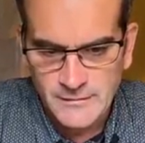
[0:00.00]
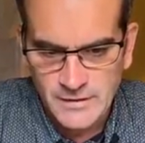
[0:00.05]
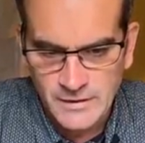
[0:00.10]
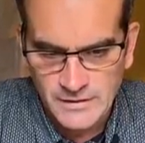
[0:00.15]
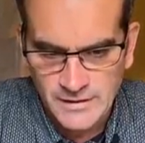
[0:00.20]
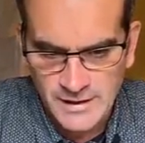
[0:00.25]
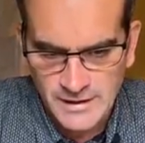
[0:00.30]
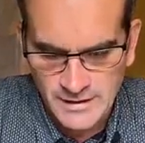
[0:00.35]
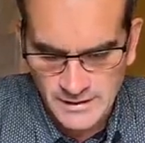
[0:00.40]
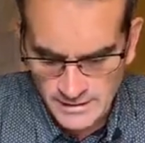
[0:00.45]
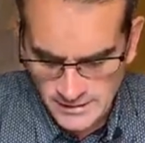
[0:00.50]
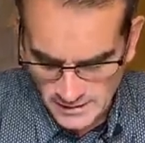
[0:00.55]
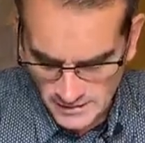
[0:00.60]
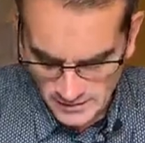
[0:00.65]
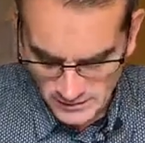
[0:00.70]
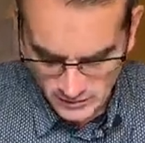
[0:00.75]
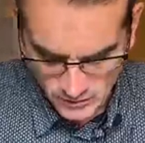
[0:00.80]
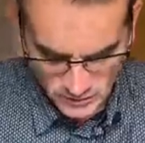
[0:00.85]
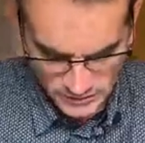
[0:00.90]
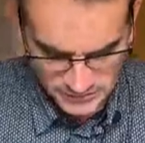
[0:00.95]
Okay,
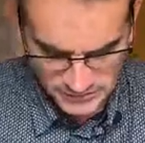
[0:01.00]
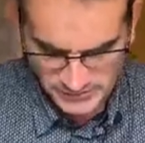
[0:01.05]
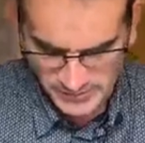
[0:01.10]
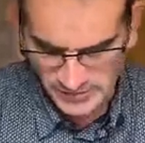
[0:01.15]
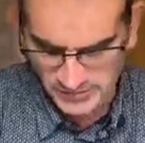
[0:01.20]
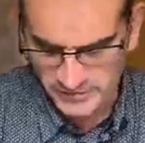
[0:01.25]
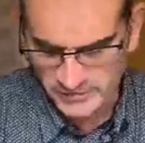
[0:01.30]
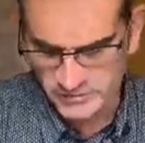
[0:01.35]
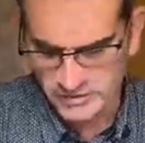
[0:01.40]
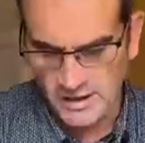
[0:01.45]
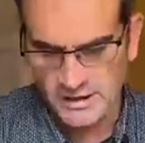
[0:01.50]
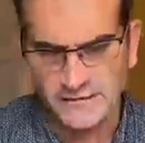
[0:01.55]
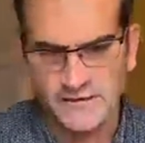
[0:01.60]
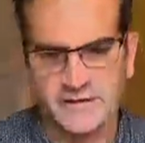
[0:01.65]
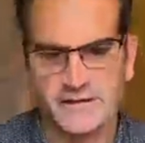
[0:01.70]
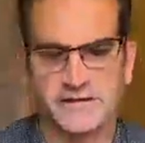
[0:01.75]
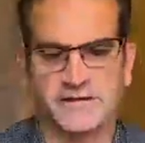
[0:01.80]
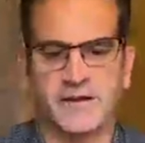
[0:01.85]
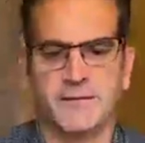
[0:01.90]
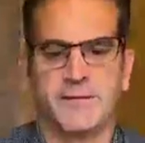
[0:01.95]
what does Arthur drive in
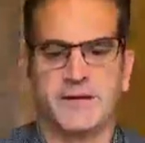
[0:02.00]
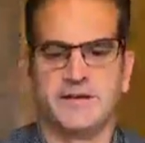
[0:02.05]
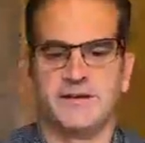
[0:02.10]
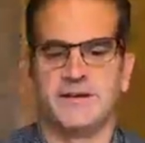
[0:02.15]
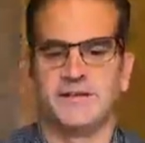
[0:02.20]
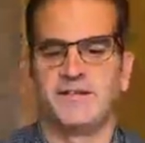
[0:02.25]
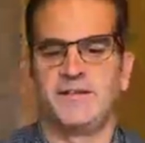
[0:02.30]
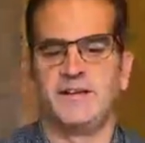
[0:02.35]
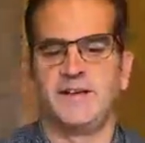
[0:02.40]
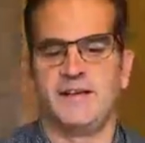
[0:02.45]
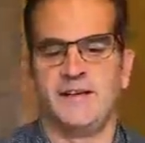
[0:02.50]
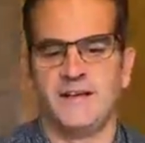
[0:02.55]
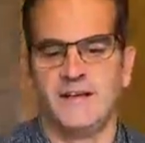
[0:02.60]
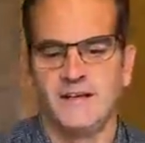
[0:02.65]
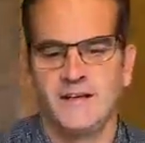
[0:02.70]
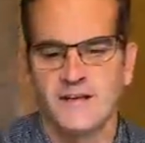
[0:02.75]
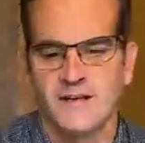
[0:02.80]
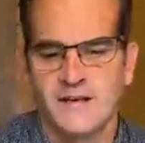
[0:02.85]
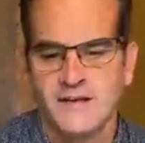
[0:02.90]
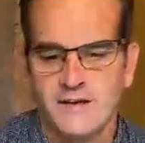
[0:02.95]
the summer? Does he
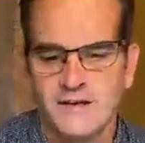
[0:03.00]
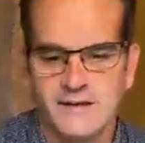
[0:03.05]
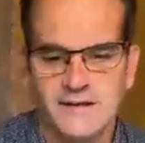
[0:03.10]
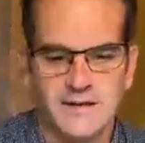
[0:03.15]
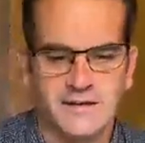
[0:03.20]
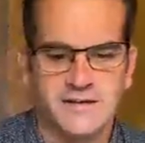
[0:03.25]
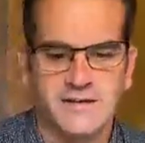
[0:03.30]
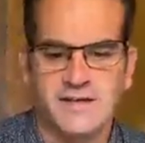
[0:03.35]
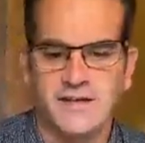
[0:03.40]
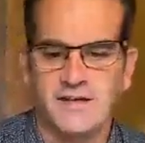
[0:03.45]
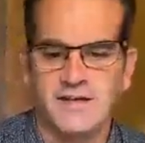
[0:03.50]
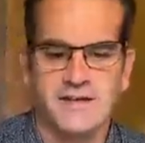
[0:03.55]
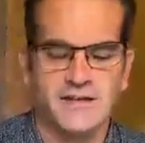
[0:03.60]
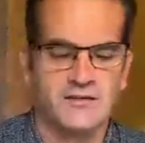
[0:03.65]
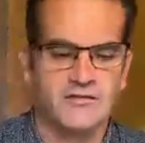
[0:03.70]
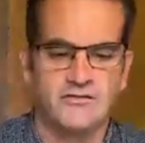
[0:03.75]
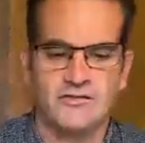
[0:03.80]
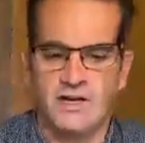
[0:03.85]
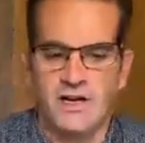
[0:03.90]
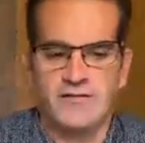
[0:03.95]
does he
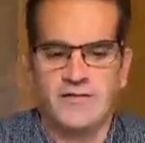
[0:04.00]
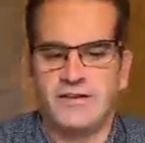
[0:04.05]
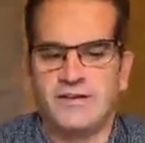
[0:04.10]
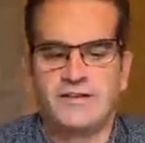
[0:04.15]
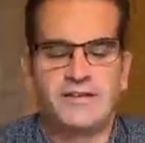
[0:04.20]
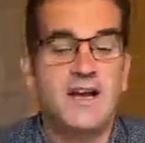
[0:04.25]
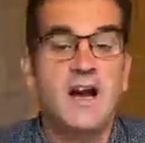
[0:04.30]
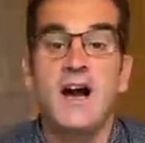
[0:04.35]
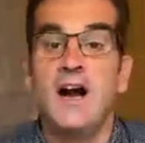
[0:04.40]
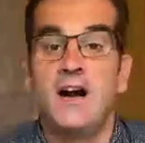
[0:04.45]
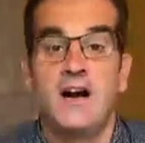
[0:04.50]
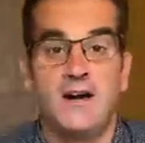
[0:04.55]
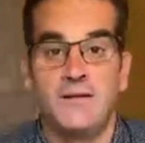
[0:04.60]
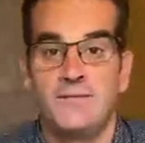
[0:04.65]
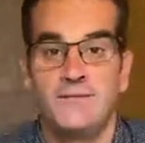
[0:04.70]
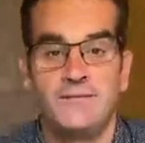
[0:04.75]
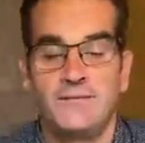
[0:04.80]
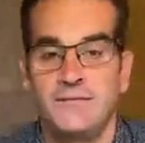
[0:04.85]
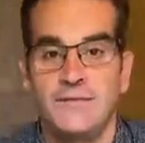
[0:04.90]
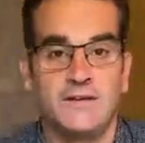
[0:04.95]
drive his car?
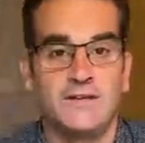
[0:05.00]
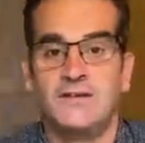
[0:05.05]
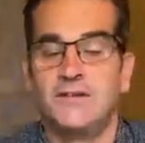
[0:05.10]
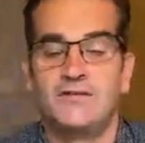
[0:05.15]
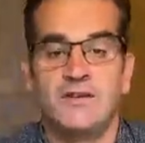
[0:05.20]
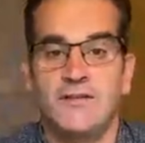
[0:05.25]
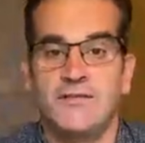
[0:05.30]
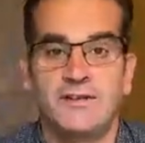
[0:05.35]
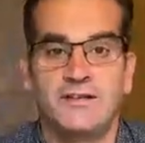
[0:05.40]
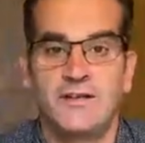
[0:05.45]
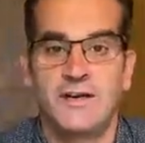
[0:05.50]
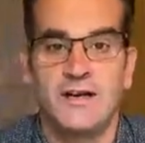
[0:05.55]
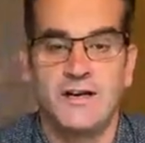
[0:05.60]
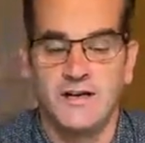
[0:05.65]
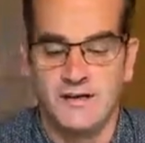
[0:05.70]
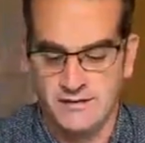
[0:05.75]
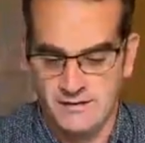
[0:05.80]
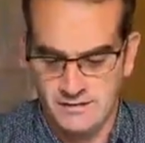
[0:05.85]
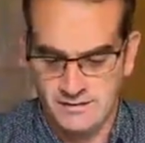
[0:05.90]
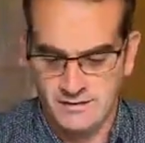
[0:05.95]
Does he drive his
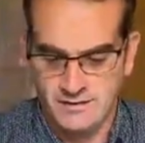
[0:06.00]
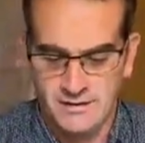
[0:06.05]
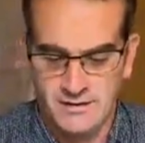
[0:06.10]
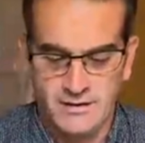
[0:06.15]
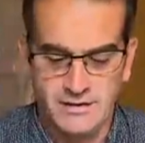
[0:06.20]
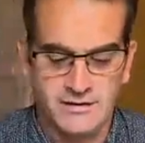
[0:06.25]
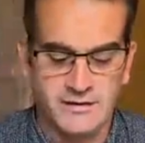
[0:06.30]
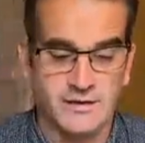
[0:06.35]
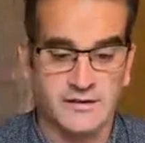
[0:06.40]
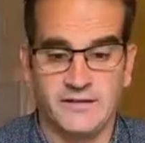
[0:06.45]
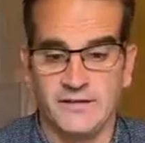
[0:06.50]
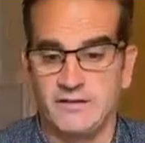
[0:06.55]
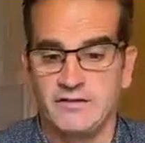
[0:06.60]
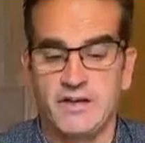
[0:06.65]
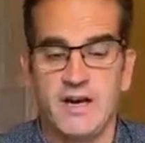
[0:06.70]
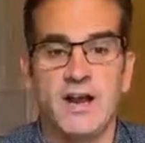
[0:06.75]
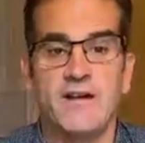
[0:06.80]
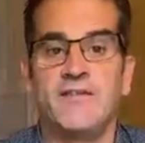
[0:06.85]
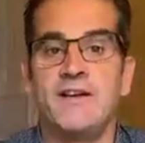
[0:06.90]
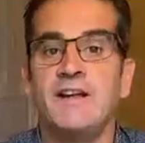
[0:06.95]
car? Does he
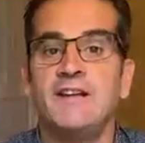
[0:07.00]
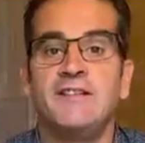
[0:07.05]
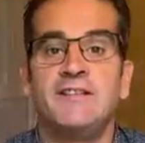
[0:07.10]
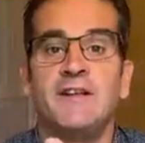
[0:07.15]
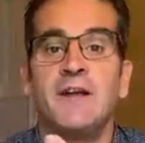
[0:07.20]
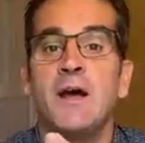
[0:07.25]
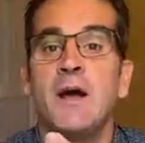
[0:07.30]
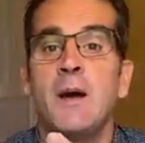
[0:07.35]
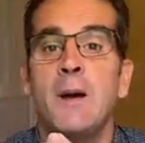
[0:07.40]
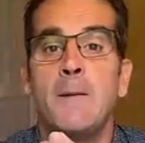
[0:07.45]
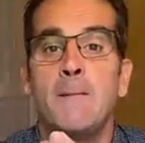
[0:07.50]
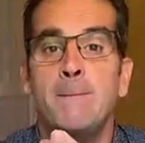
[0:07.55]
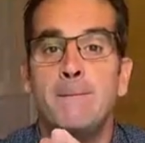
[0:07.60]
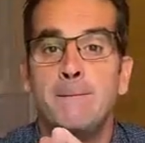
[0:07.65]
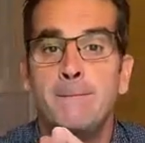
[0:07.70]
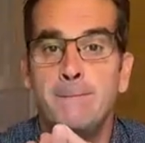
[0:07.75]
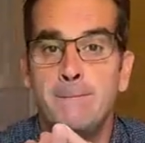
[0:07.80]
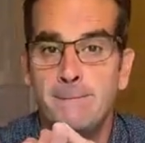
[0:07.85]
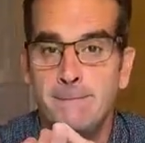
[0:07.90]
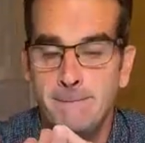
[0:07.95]
drive his
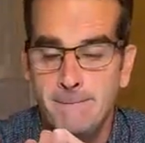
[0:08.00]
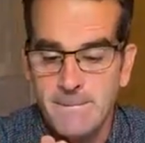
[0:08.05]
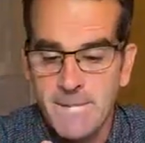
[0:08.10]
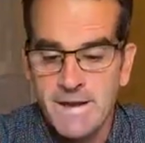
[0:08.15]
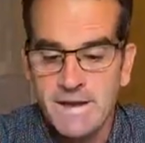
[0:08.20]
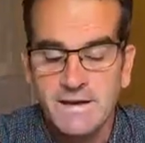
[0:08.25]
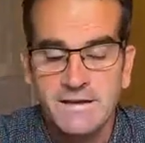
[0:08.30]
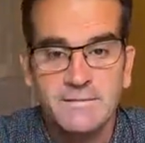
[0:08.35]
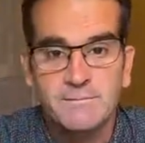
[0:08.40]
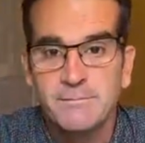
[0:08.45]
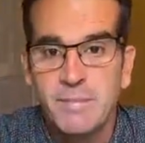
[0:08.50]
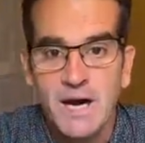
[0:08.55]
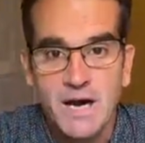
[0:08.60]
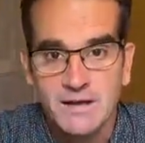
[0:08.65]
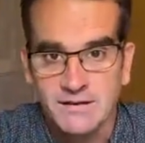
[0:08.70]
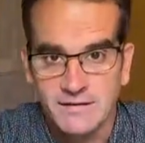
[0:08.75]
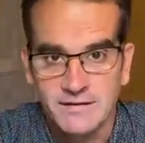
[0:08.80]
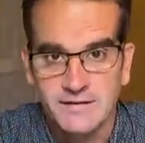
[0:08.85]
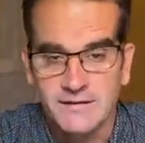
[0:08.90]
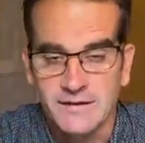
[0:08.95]
his
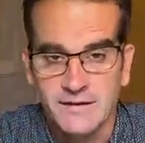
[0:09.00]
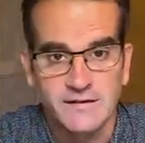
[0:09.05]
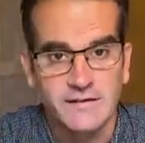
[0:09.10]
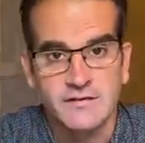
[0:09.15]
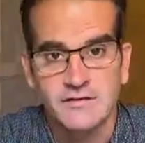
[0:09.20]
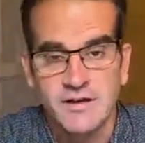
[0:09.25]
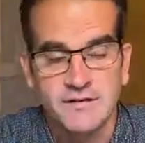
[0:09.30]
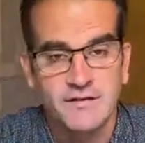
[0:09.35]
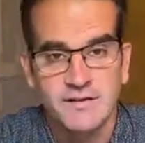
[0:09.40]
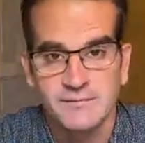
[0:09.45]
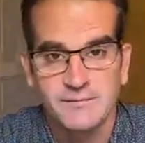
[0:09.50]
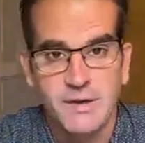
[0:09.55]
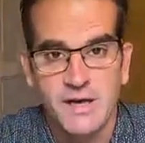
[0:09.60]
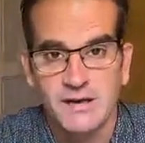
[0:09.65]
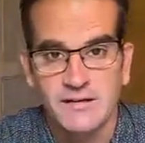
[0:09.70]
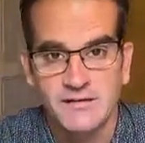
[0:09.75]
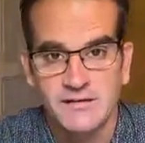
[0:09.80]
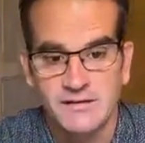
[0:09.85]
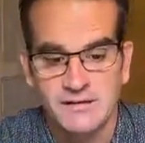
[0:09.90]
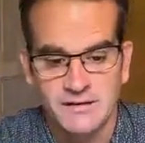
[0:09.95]
bus? Does he drive his
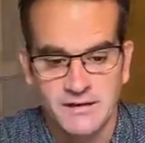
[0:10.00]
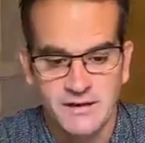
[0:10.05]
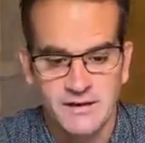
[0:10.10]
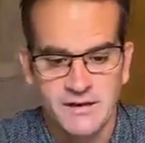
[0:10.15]
bus?